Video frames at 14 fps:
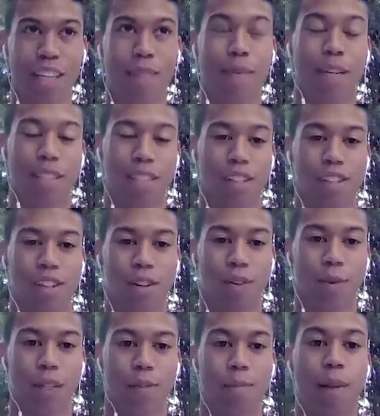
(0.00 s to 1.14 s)
that my sister
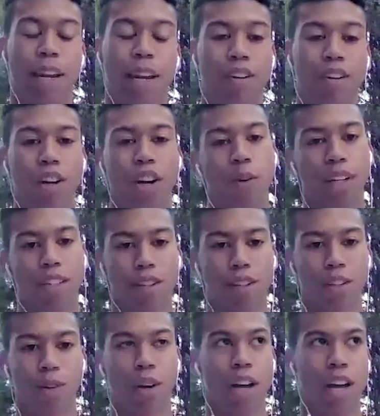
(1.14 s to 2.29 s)
was planning on going
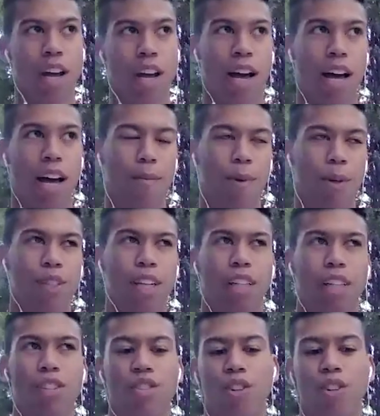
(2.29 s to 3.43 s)
to. Um, it was like
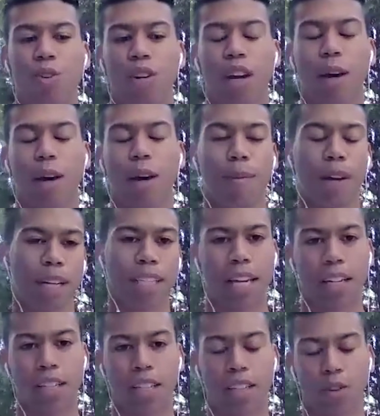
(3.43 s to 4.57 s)
this new and upcoming
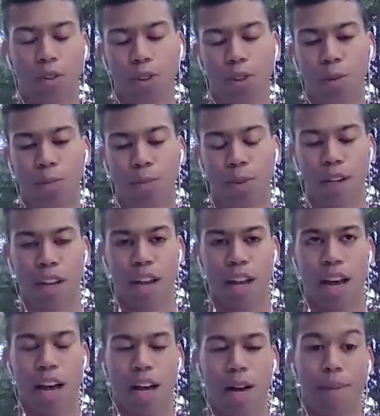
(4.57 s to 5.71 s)
dance group
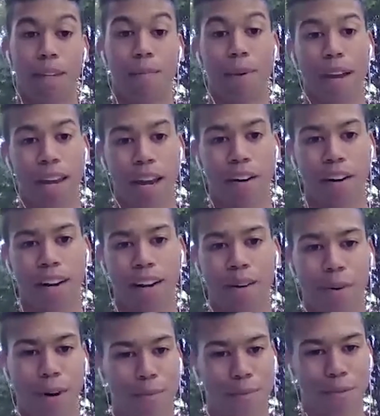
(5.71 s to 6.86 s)
um, in the Bay Area
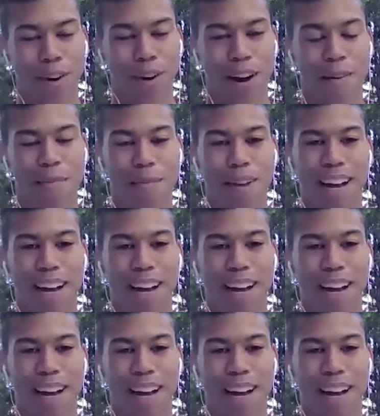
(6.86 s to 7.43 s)
where I'm from.